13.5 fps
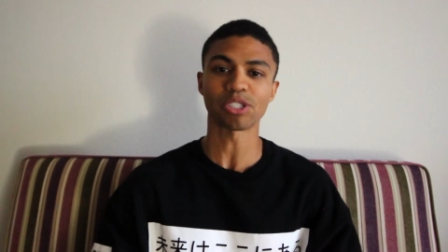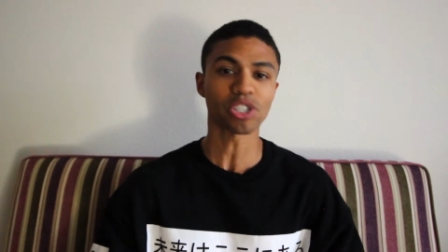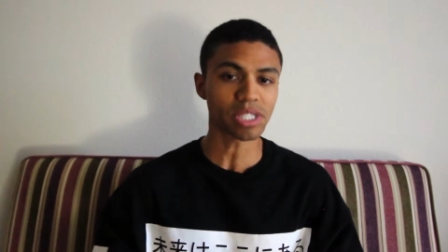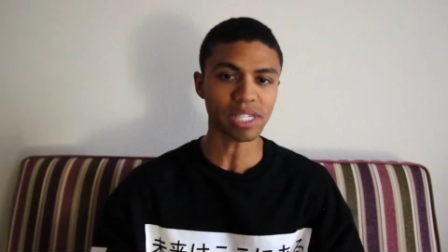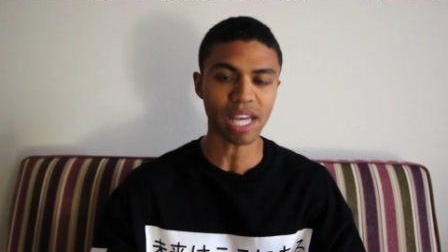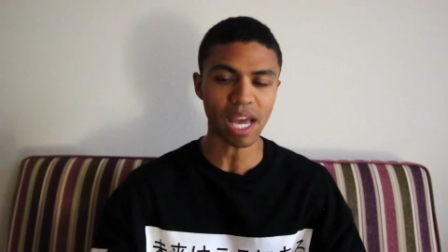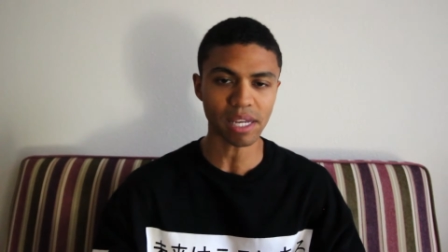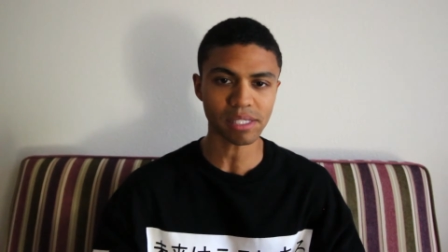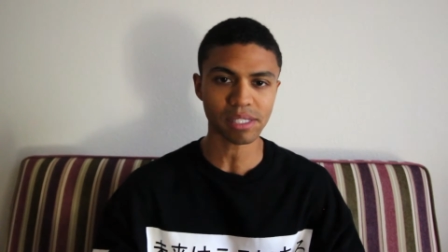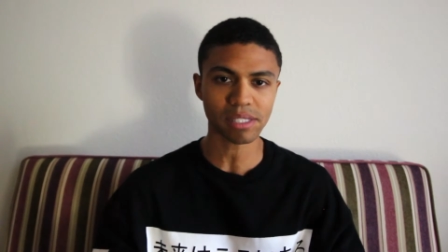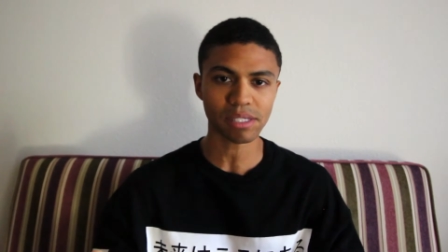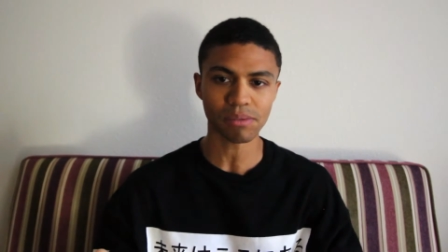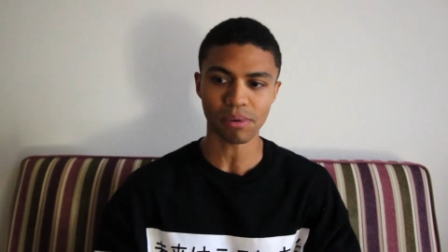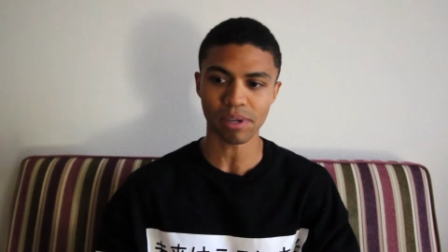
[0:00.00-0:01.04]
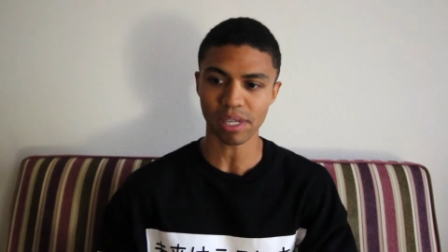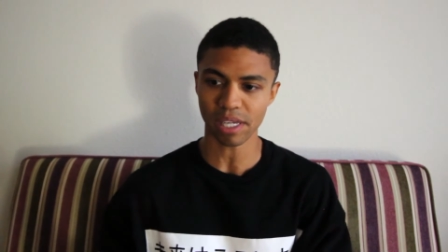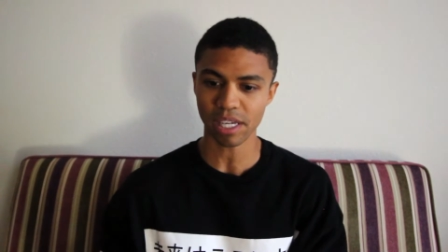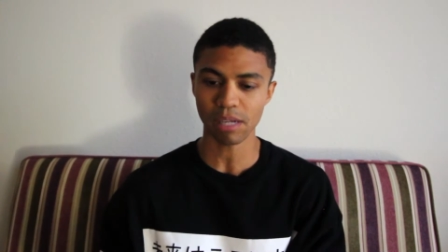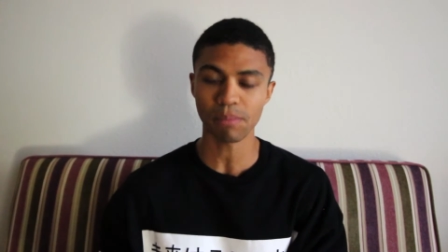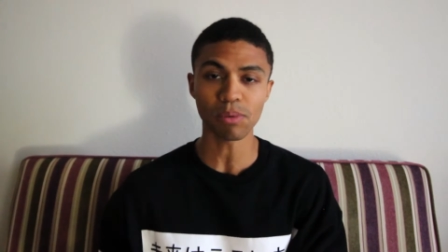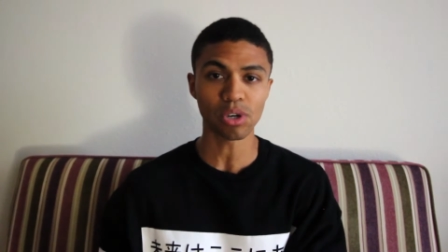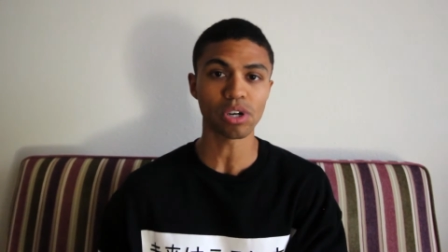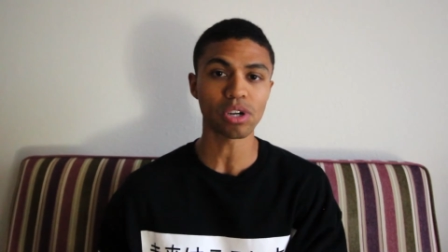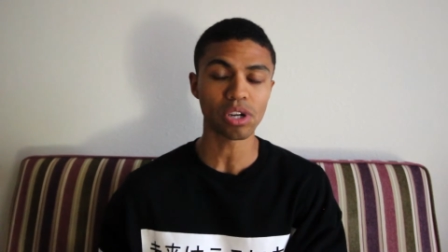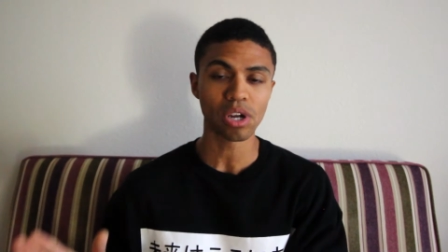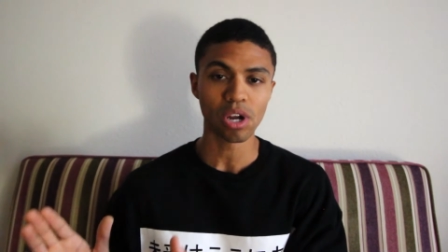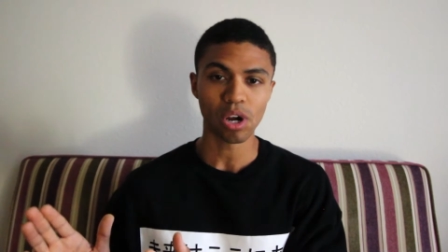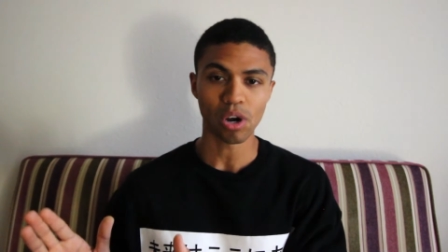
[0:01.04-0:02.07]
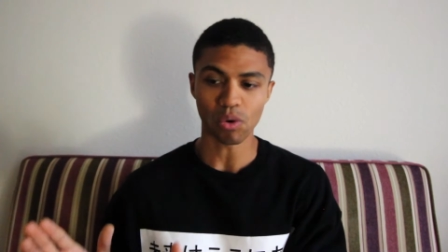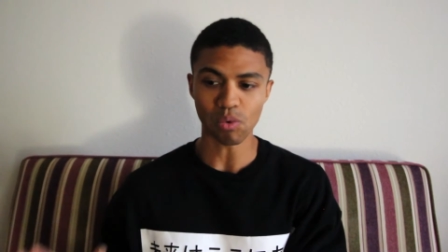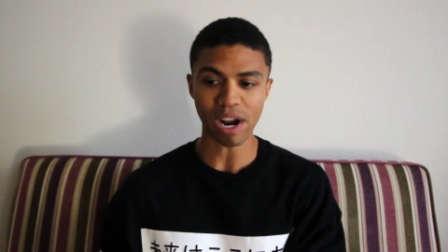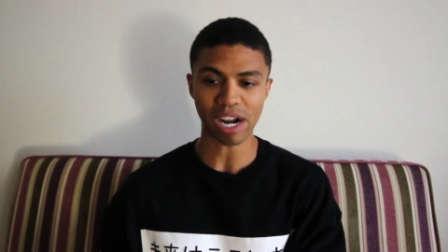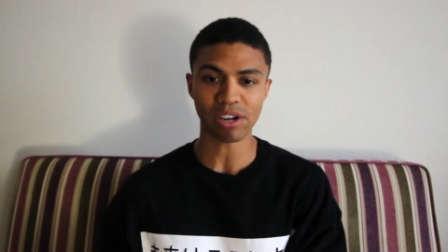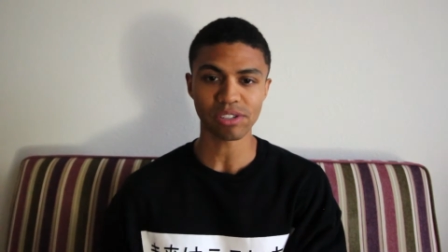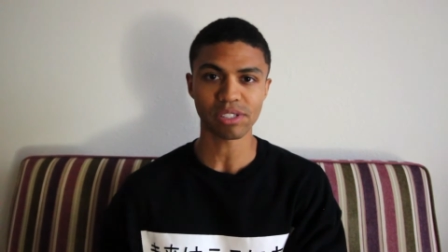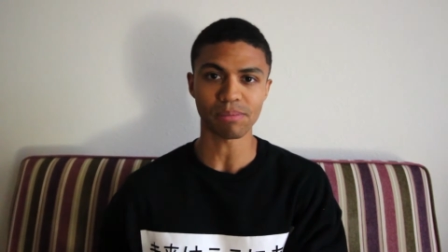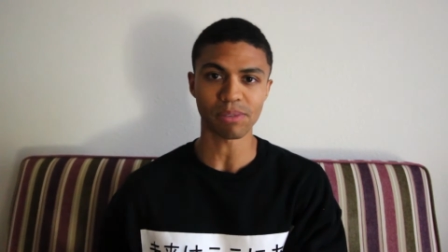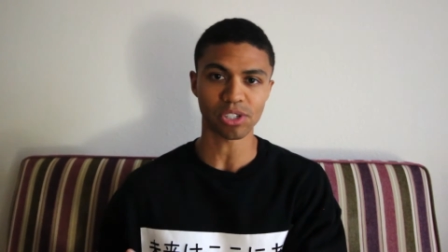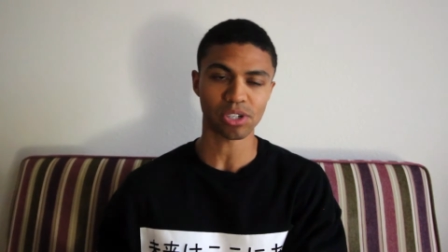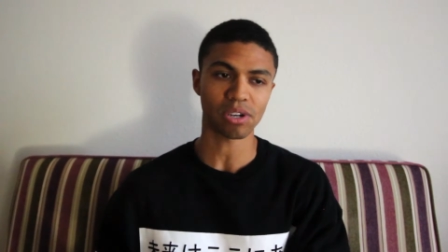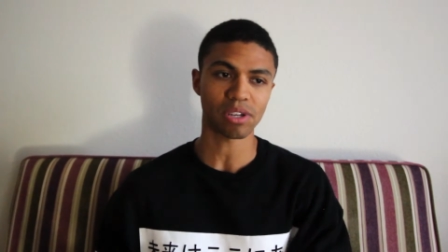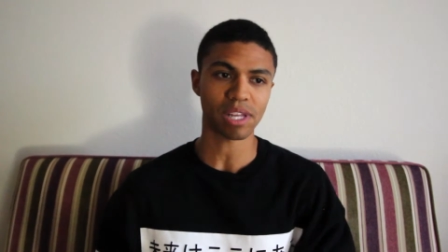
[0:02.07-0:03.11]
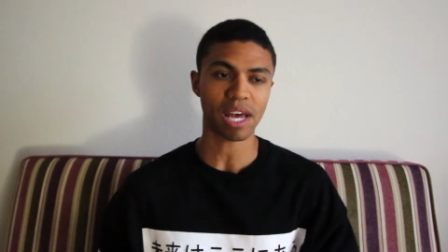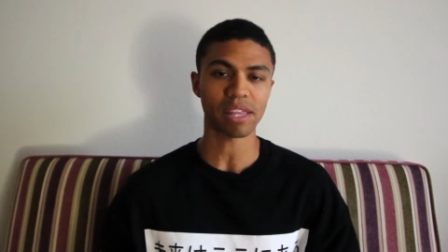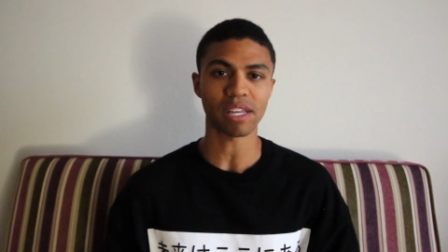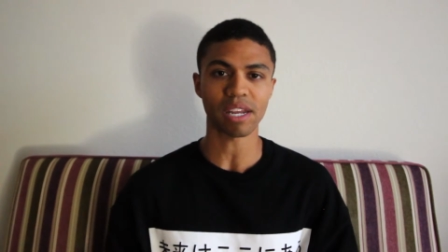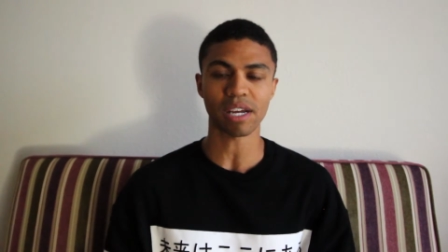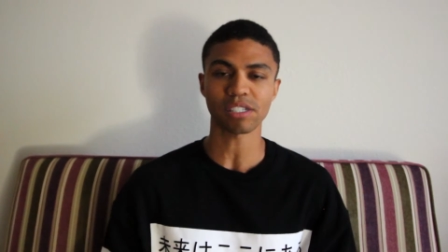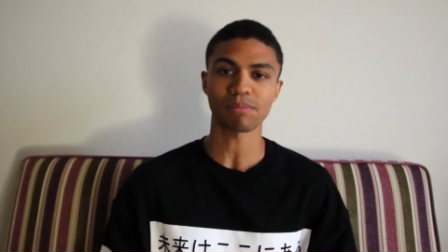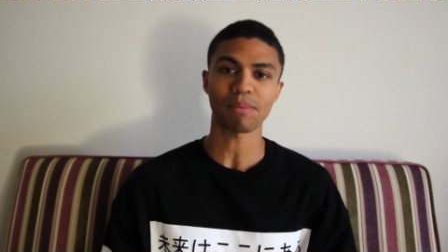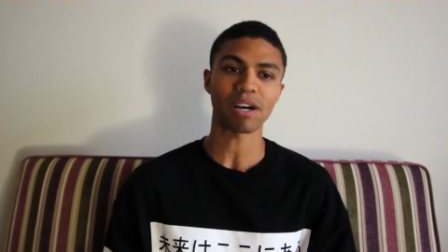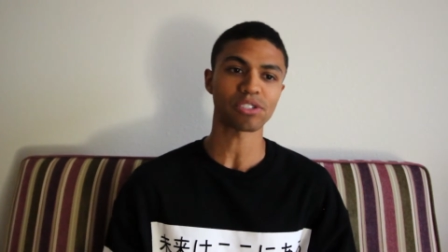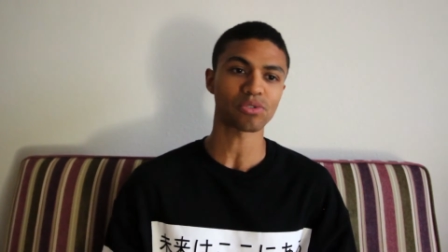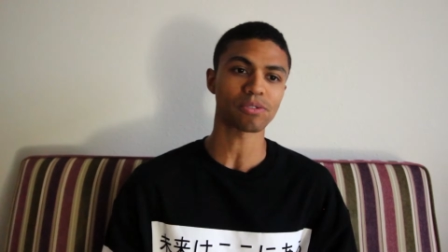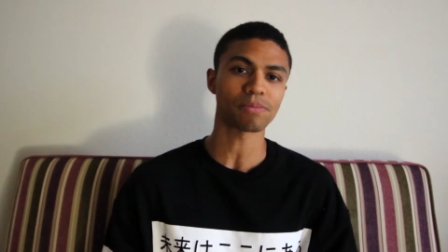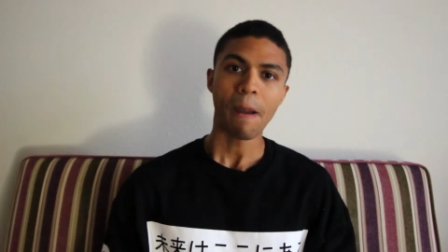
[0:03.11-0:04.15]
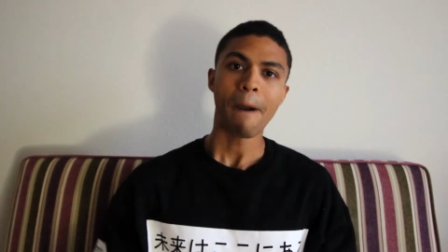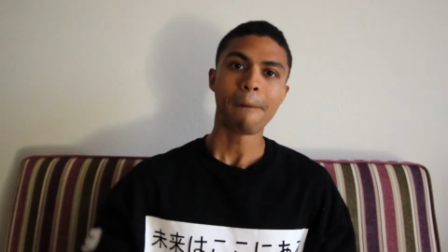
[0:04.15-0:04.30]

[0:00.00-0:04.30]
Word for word: but just in case, we're gonna keep good records. I'm gonna show you that in the next module.